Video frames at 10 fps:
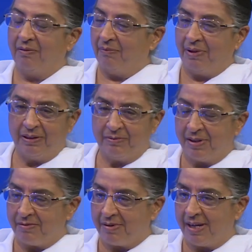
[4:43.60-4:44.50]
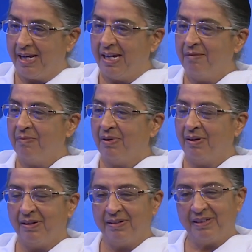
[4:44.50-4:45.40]
whether it was a dream
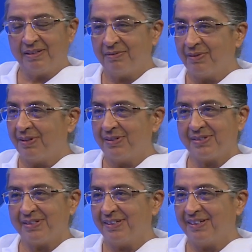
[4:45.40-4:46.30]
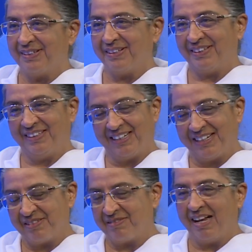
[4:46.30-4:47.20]
or it was uh, like
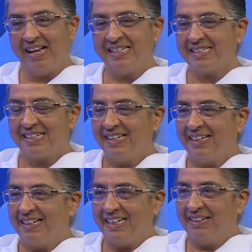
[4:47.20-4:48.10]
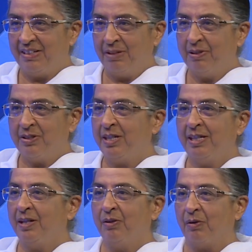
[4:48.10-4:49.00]
a trance, even she
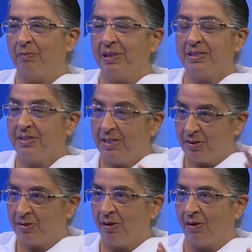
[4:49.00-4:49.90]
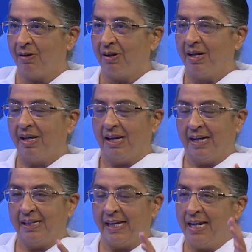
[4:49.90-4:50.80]
didn't know, but she saw
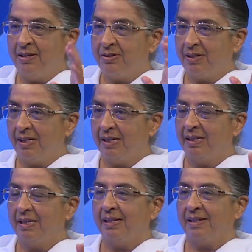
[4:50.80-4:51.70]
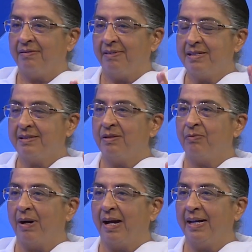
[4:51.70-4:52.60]
an angel dressed in
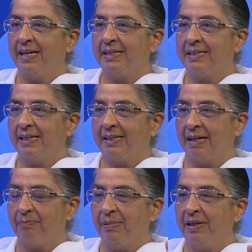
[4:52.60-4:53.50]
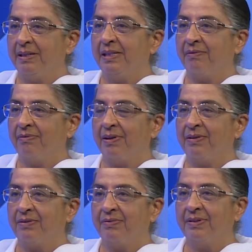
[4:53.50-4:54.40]
white and appeared in
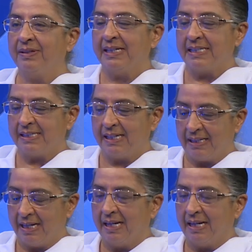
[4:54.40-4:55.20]
front of her and said,